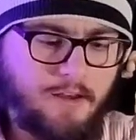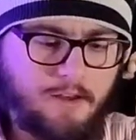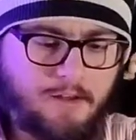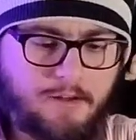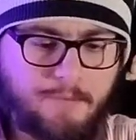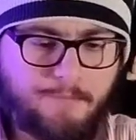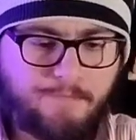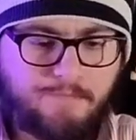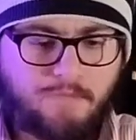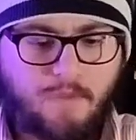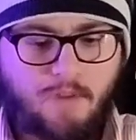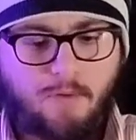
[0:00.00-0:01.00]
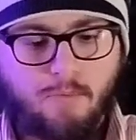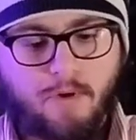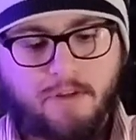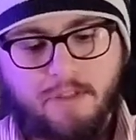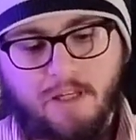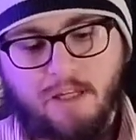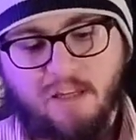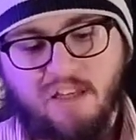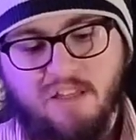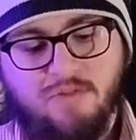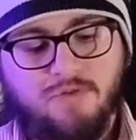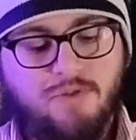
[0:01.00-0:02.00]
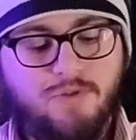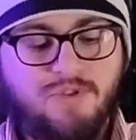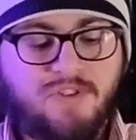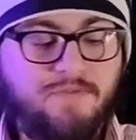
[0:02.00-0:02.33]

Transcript: um, where they introduce